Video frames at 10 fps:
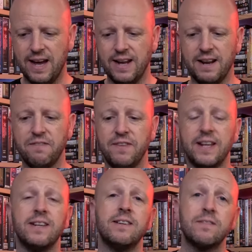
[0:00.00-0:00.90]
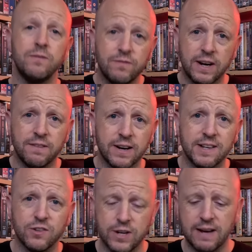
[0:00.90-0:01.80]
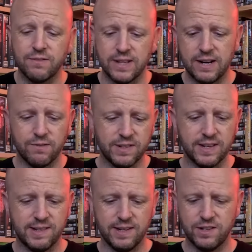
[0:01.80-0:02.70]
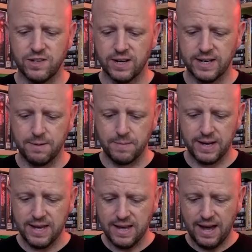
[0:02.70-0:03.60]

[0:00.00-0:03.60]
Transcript: and I fainted very, very soon after that, obviously, because he had stuck it in me.